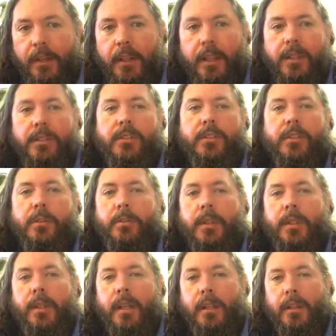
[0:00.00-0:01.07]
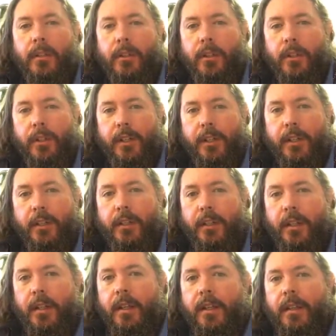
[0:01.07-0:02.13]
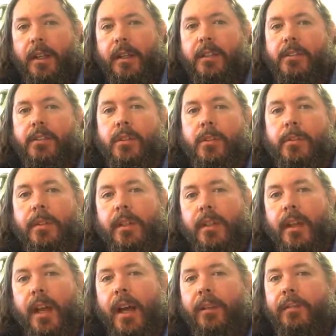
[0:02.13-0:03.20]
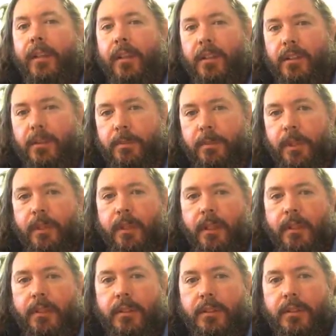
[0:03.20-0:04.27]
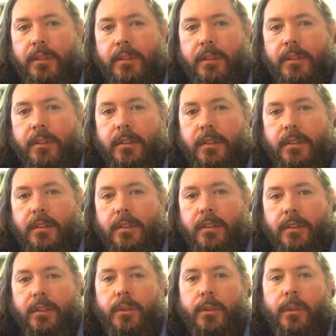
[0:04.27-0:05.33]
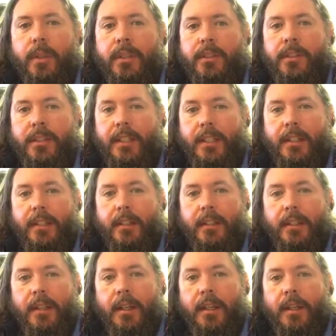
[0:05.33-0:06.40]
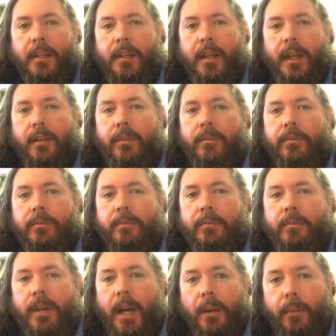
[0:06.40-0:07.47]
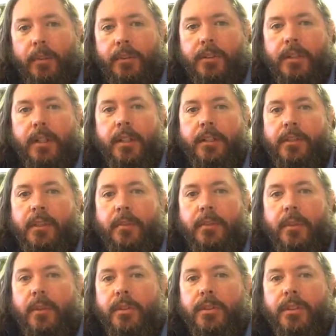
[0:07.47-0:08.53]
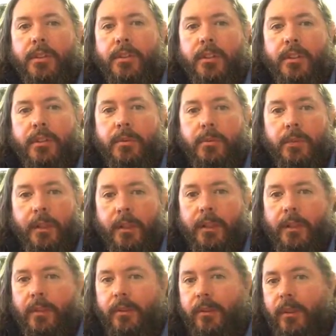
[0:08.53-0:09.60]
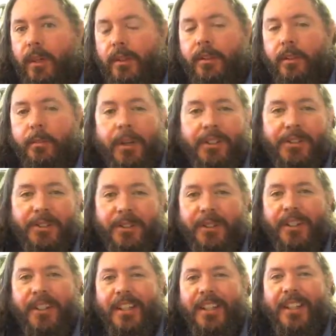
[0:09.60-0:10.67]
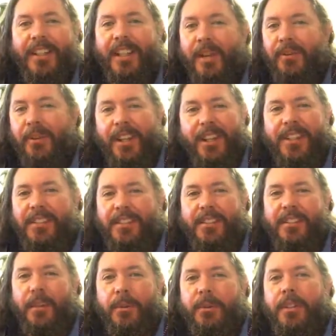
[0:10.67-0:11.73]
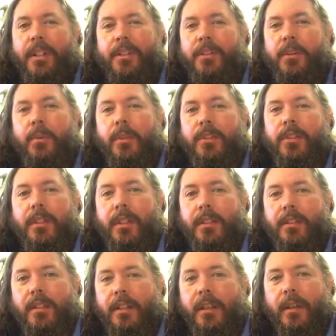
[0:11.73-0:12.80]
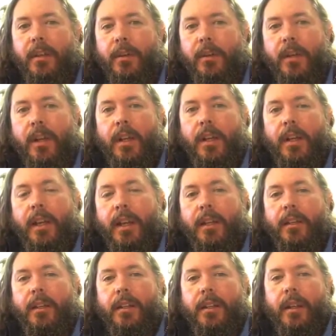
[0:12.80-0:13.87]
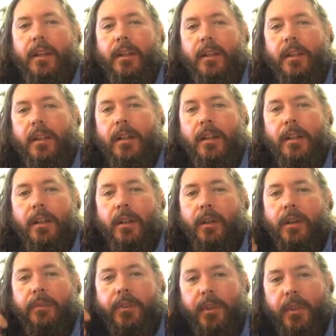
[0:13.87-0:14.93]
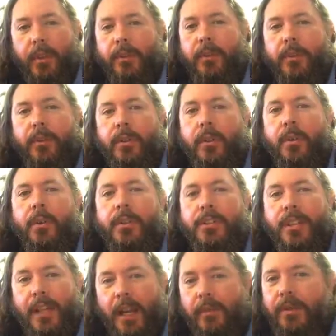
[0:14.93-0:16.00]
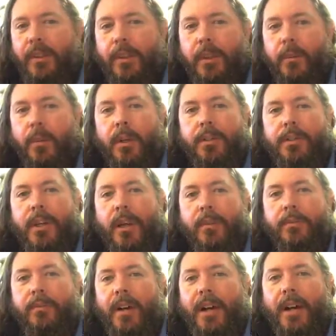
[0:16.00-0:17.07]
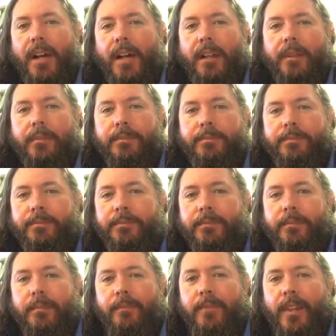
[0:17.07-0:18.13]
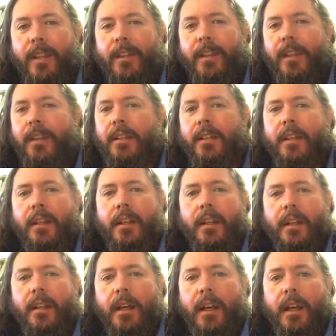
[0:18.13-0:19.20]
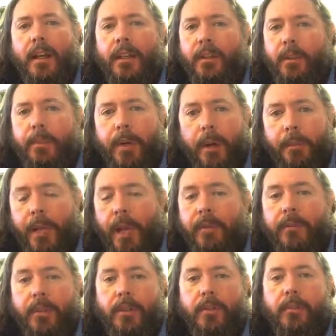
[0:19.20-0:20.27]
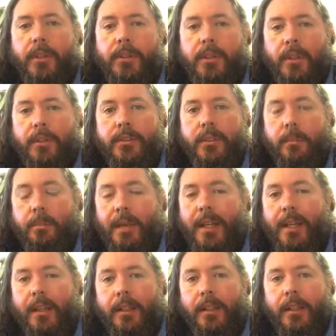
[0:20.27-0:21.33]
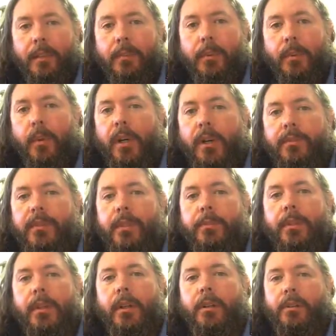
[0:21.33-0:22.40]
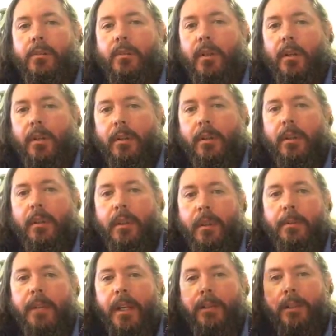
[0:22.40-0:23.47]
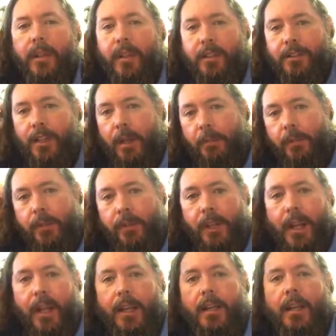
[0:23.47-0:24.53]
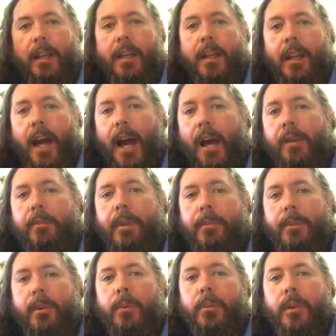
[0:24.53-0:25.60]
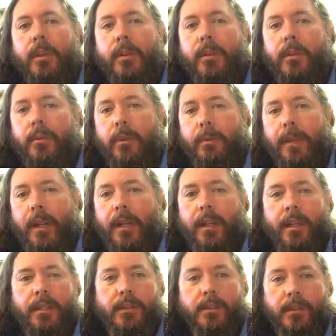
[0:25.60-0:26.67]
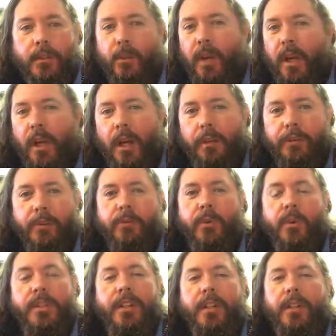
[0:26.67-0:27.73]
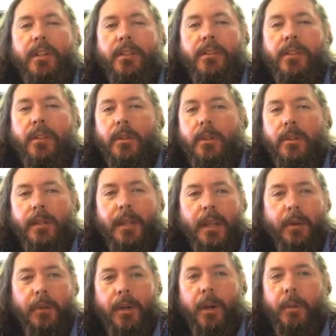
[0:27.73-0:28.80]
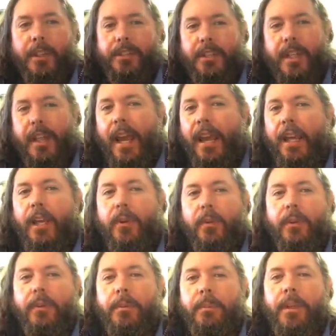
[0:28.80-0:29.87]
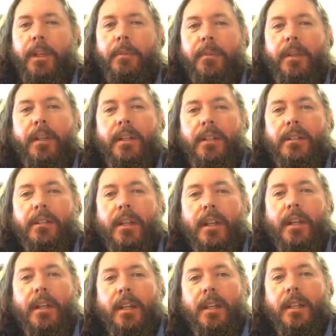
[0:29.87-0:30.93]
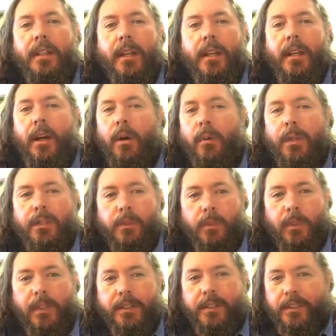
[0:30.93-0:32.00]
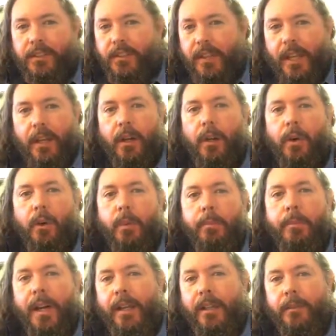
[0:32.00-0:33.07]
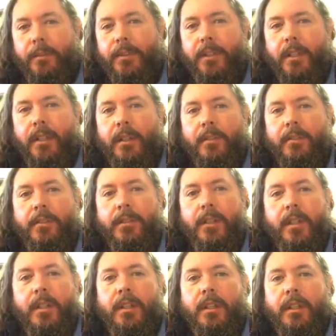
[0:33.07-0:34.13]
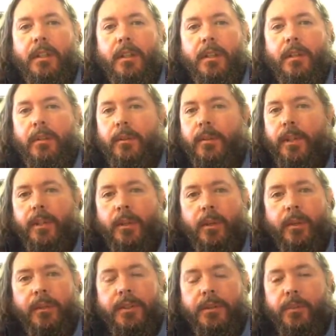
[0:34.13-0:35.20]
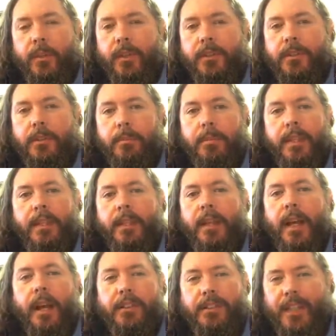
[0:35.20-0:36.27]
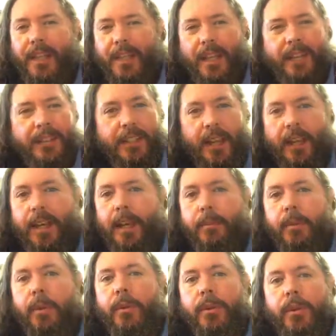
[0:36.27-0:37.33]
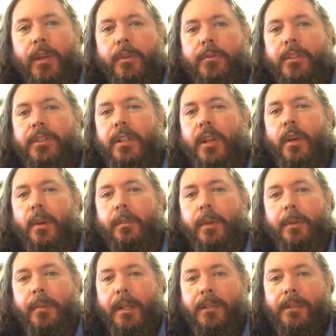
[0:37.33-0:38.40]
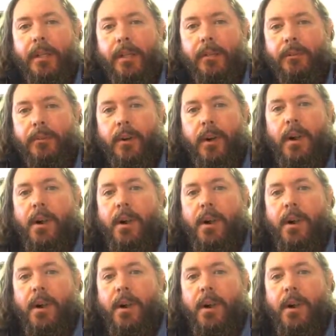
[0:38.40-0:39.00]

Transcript: They assume that they learned it. They assume that they have the experience to do what is needed. Now, I will say that some courses just really don't cut the mustard. They really just don't teach you what you need to know. And, if you go through the course and everything works out fine, then you'll probably have good results immediately. But what if something goes wrong? Let me give you an example of that. I remember when my kids were 12 and 14 years old, and they would always get angry with me because they'd always want to stay home by themselves. They'd always want to be at the house. Hey, Dad, I'm old enough to stay home by myself.